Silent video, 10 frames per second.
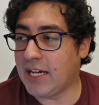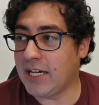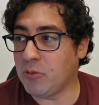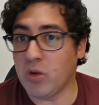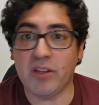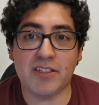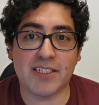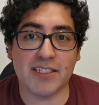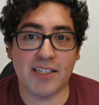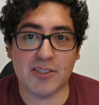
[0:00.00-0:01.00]
and well,
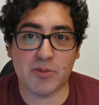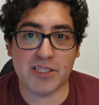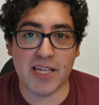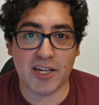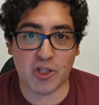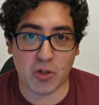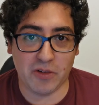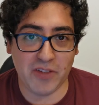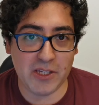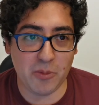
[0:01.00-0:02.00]
it's this was not a
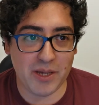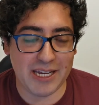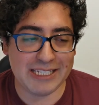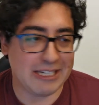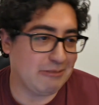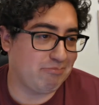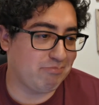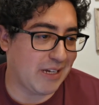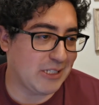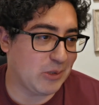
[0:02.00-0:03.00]
short video, but I I,
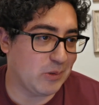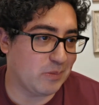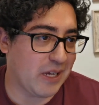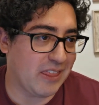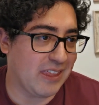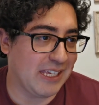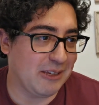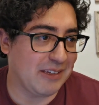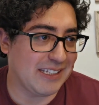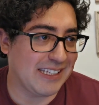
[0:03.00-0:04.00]
I do I
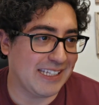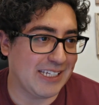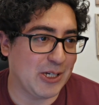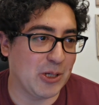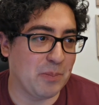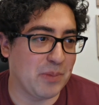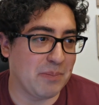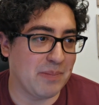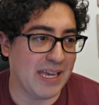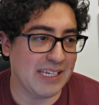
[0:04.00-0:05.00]
think it, it couldn't
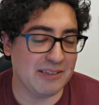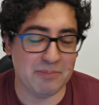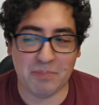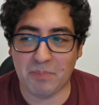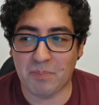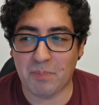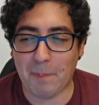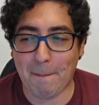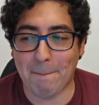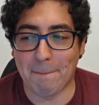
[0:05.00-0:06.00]
be made
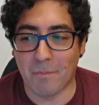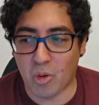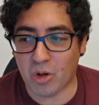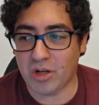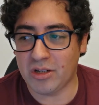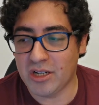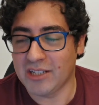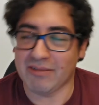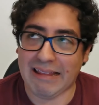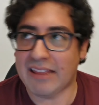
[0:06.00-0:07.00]
more
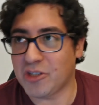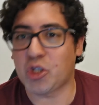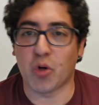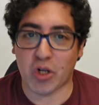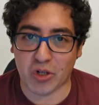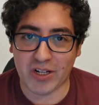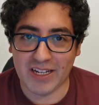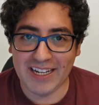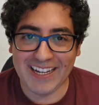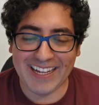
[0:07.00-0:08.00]
you know,
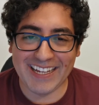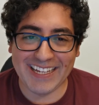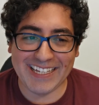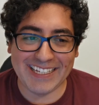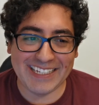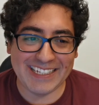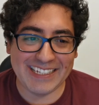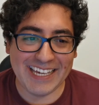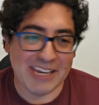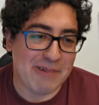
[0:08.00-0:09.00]
shorter.
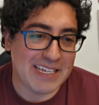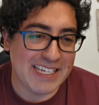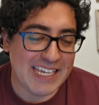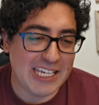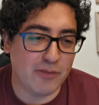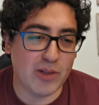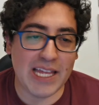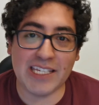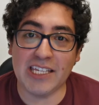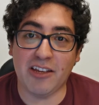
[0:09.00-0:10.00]
Uh, anyway, if
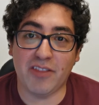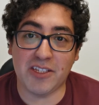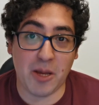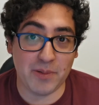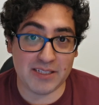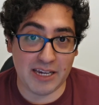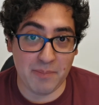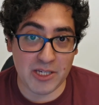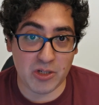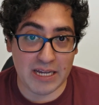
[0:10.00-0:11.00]
you like any of the topics
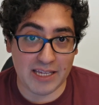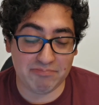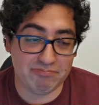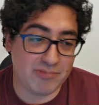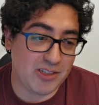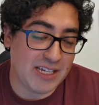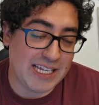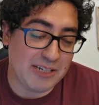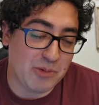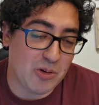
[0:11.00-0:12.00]
that I mentioned, I you
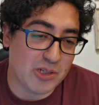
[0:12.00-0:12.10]
can let me